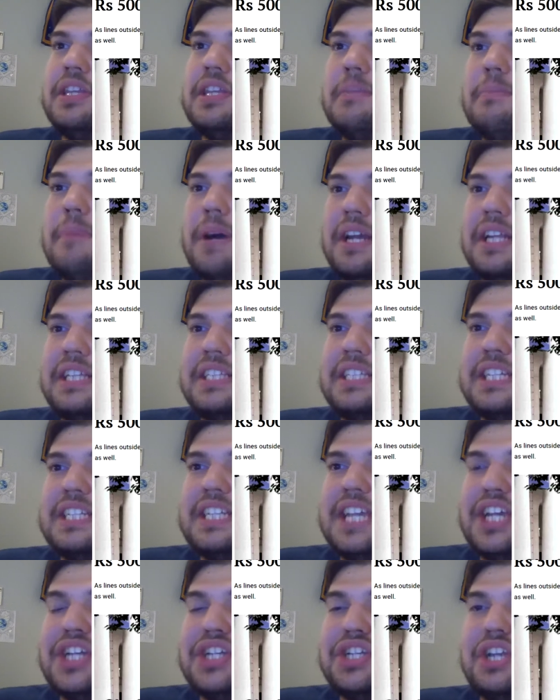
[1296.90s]

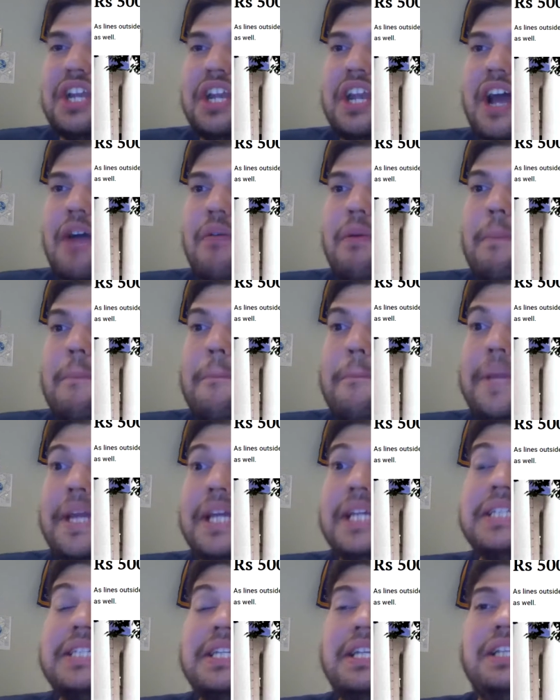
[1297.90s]
demonetization and how
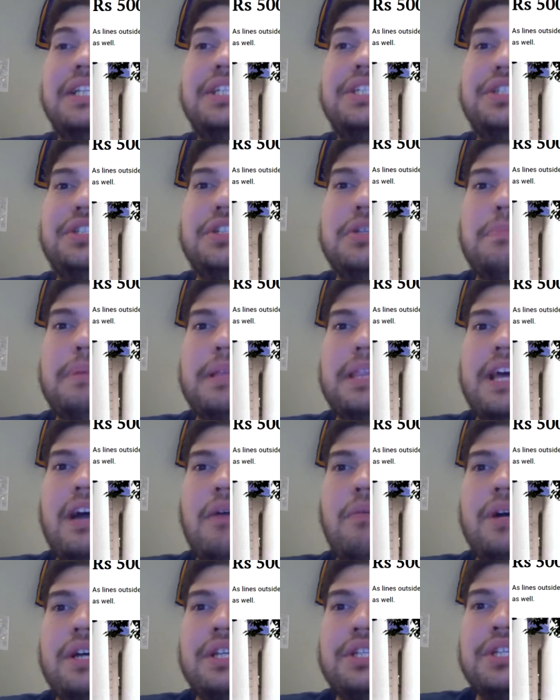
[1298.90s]
amazingly stupid that
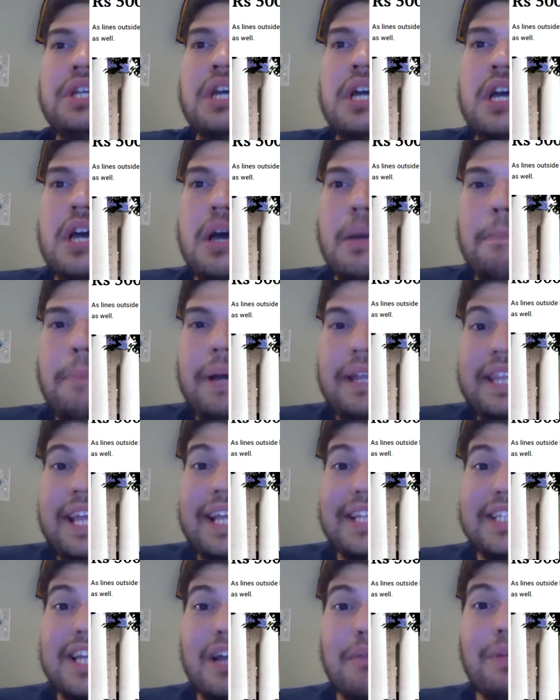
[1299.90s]
was, but
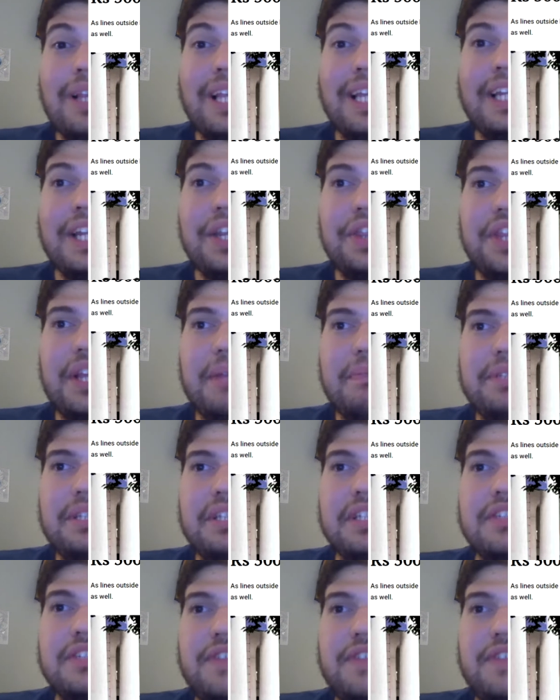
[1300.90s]
that's not really in the theme to this